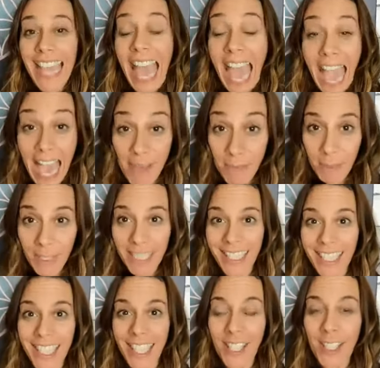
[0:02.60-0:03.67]

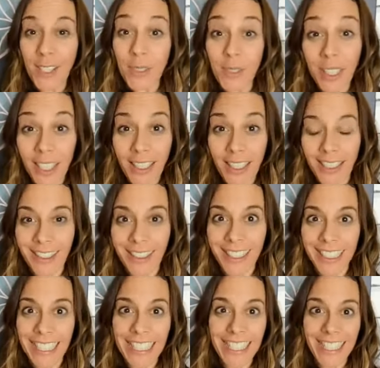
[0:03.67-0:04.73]
happy new
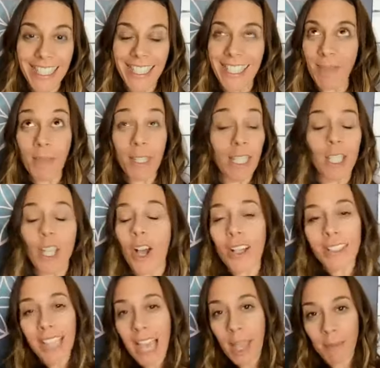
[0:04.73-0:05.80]
year. It's been a
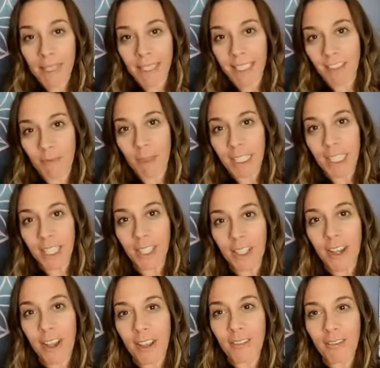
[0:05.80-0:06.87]
long time since I've been here
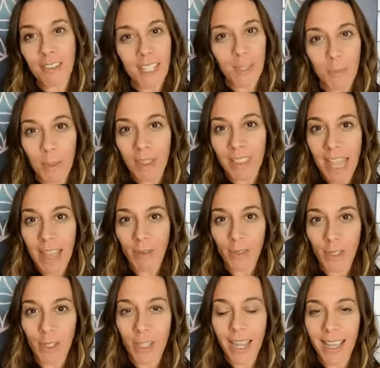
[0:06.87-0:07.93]
on Facebook Live
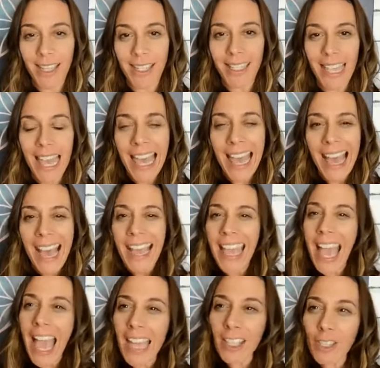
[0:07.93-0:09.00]
with you guys. I
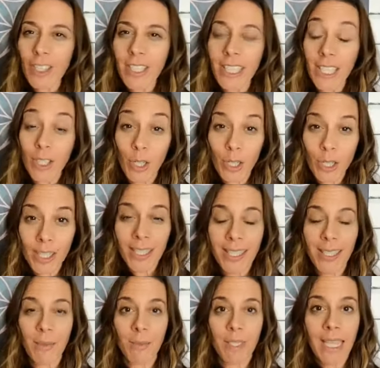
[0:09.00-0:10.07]
actually took
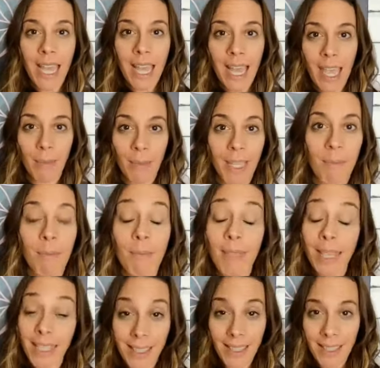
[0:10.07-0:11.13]
some time, I
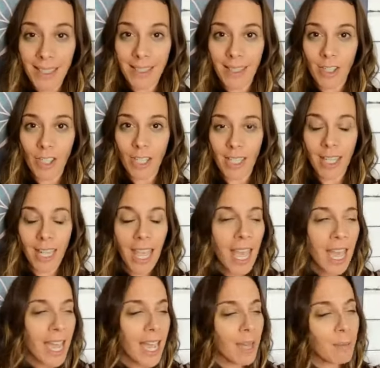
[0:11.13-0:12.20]
made the decision.
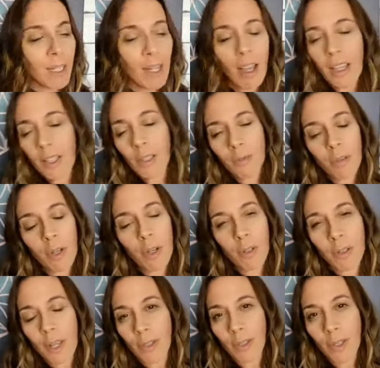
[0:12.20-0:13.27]
I've been on the
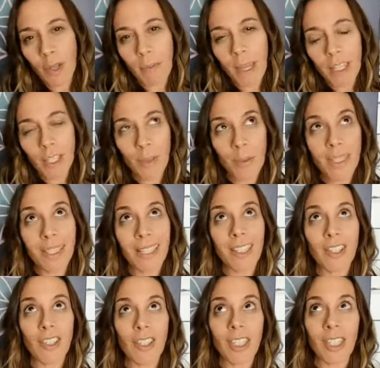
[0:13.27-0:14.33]
road so much, it was
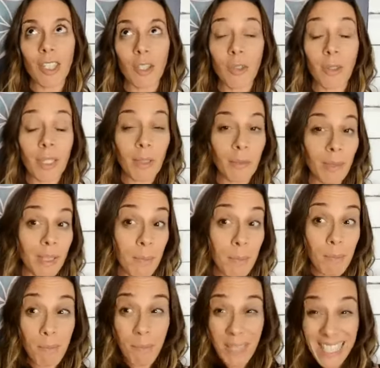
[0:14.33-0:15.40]
such an
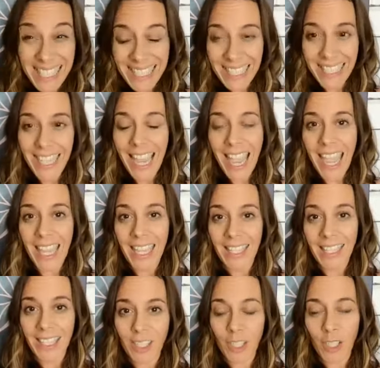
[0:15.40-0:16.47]
incredibly busy
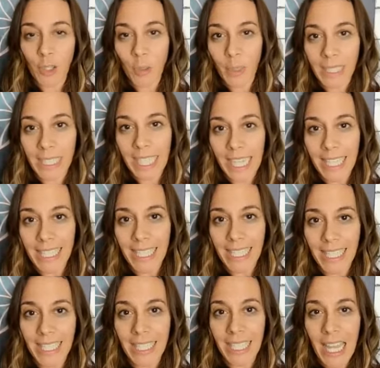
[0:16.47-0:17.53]
end to
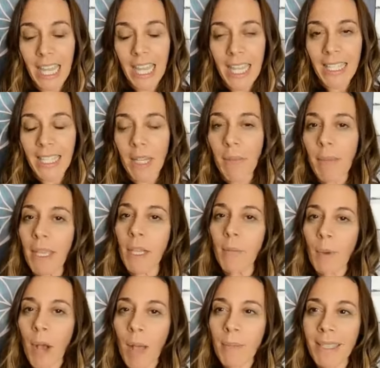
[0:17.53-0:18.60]
2018 that I made a
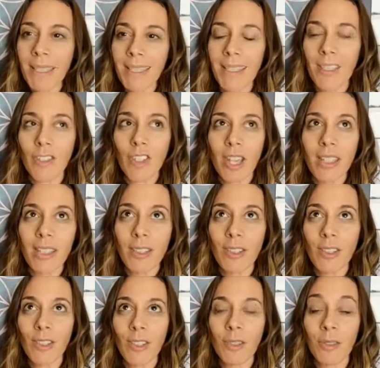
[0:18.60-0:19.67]
promise
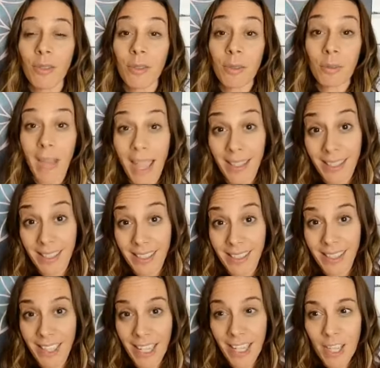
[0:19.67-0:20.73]
just to
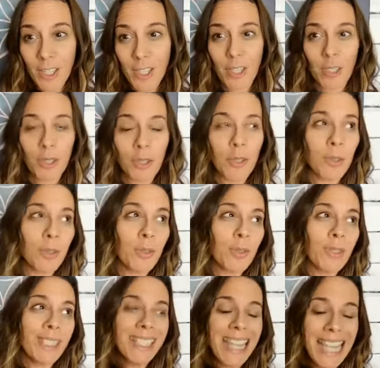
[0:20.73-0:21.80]
rest,
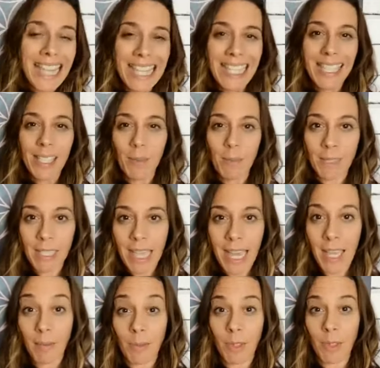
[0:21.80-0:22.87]
to take some
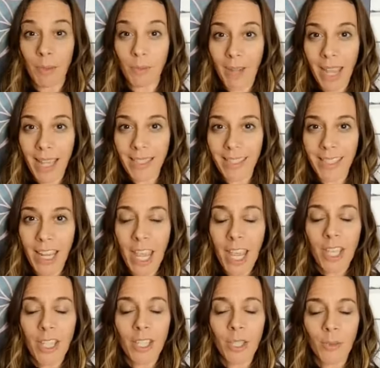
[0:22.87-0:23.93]
time to rest
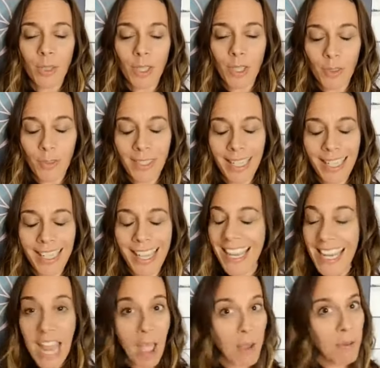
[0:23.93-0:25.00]
to rejuvenate,
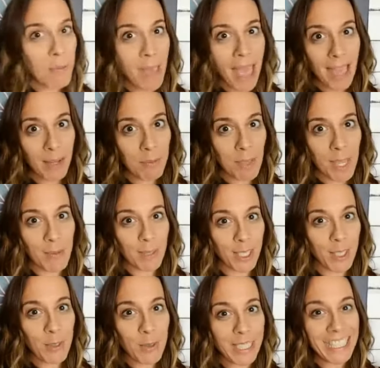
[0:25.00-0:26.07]
and now I'm back,
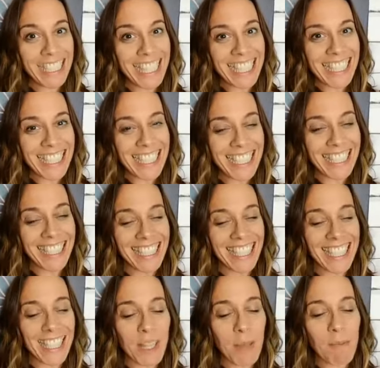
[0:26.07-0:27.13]
baby. 2019
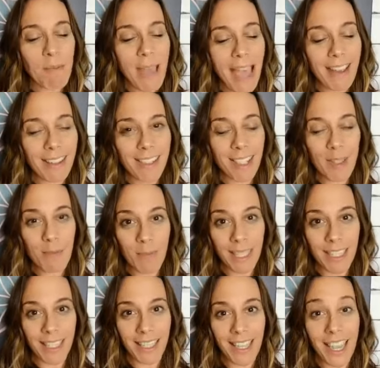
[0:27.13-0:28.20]
is about to
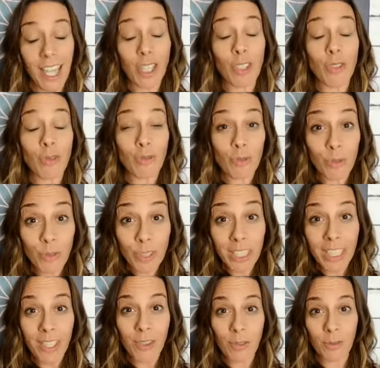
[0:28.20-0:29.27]
be a
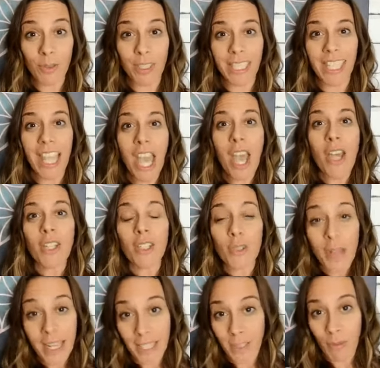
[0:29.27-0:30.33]
truly, truly
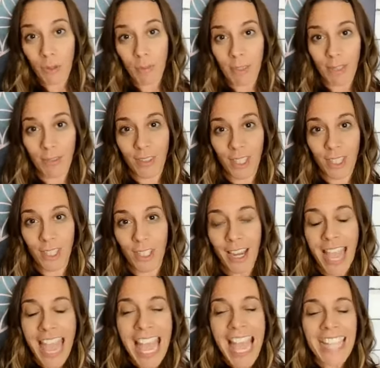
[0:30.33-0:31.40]
transformative
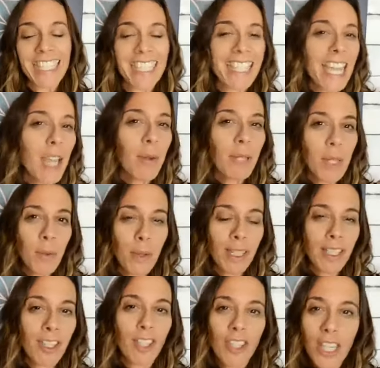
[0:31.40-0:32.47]
year. And today, what I
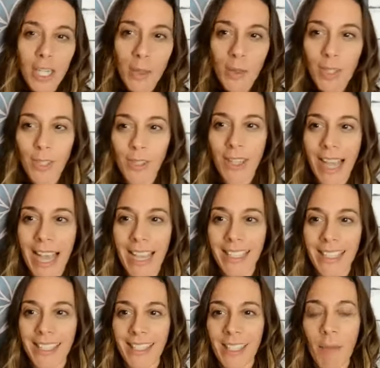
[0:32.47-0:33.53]
want to share with you
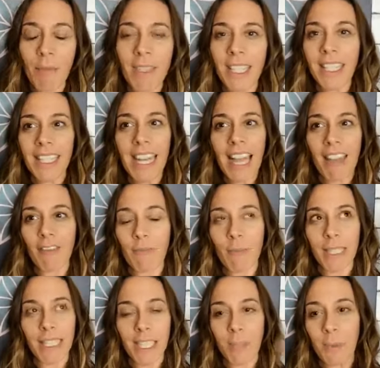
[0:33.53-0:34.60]
guys is something that I've
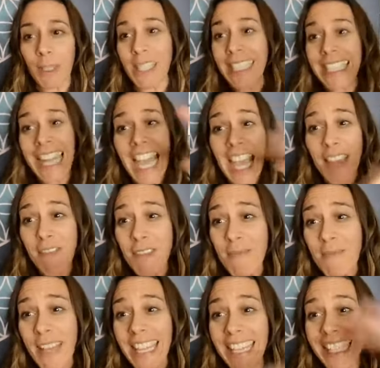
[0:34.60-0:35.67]
been experiencing. Hey,
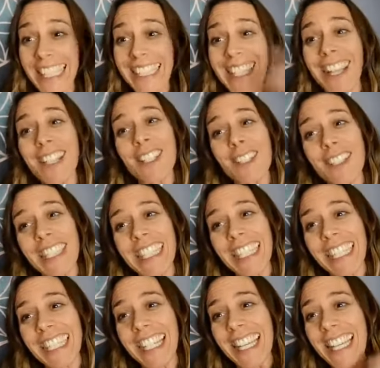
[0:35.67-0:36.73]
everybody, Dr.
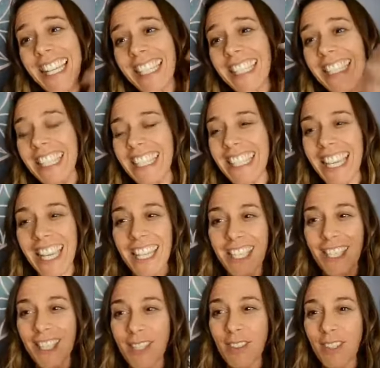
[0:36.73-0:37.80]
Anita, Linda,
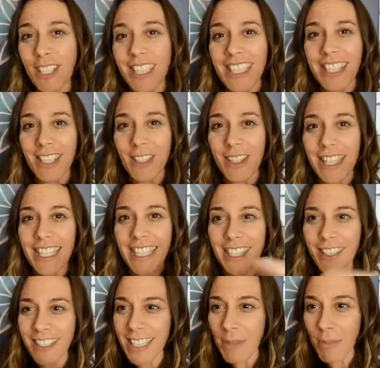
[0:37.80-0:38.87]
it's so good to see you guys
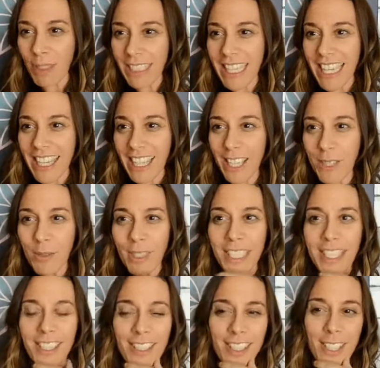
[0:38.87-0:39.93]
here. Kimberly, I think you were
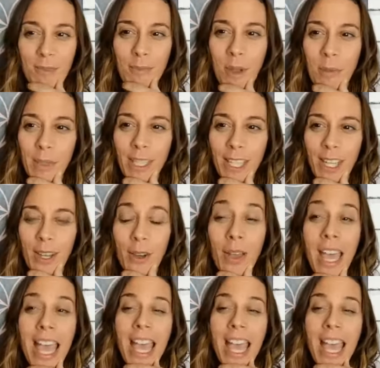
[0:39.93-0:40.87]
here just a moment ago.